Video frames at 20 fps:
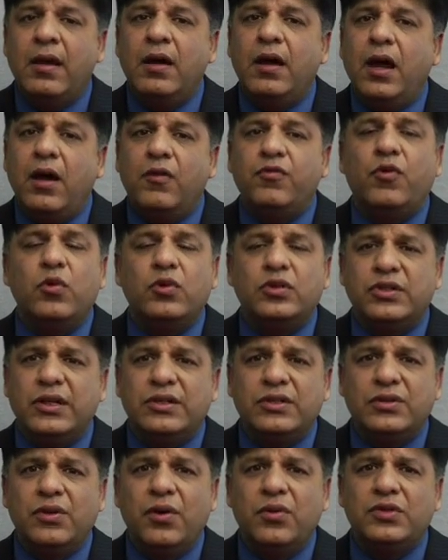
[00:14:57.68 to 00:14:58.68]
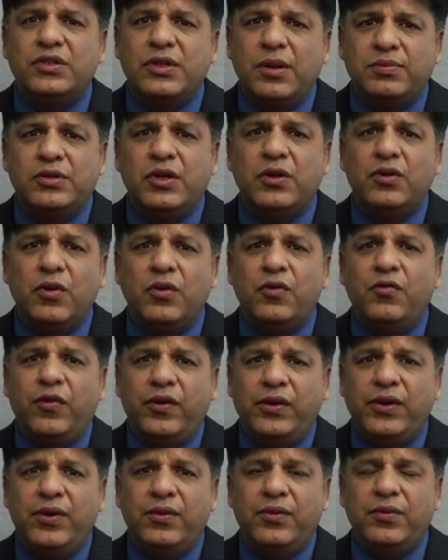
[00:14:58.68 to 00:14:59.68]
Of course, there's no substitute for
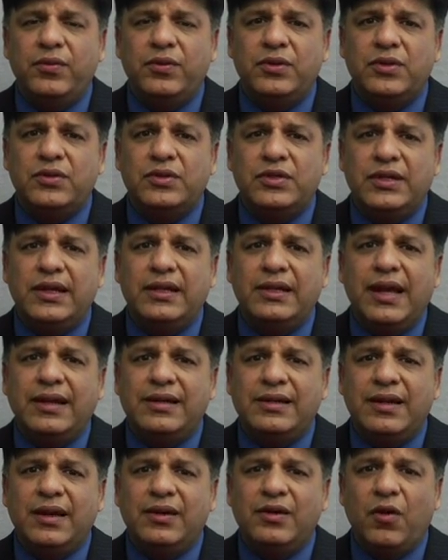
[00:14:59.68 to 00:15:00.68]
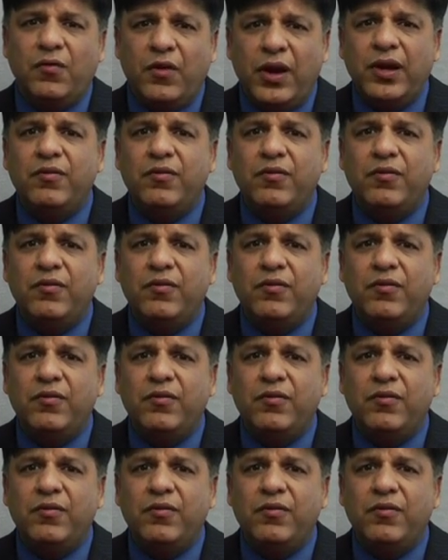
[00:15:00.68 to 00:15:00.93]
you to see that you're very